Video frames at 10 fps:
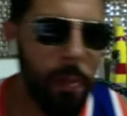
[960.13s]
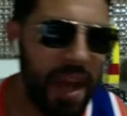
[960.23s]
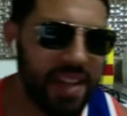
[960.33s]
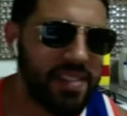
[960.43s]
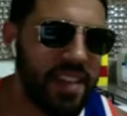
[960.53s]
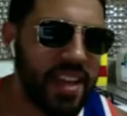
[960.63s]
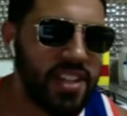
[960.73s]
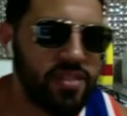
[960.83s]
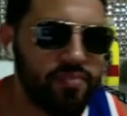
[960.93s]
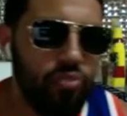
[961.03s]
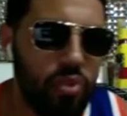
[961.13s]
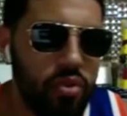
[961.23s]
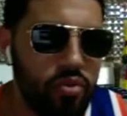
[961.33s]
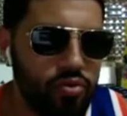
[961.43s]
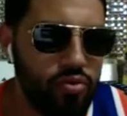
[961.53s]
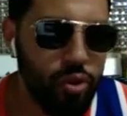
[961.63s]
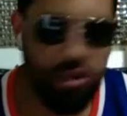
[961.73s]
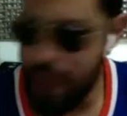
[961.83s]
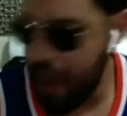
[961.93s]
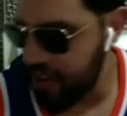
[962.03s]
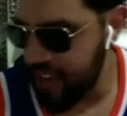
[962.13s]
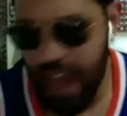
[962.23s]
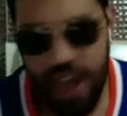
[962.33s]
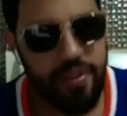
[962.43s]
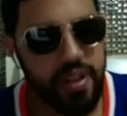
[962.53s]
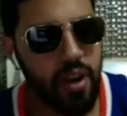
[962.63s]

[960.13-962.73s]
backstage. Rosemary and Havoc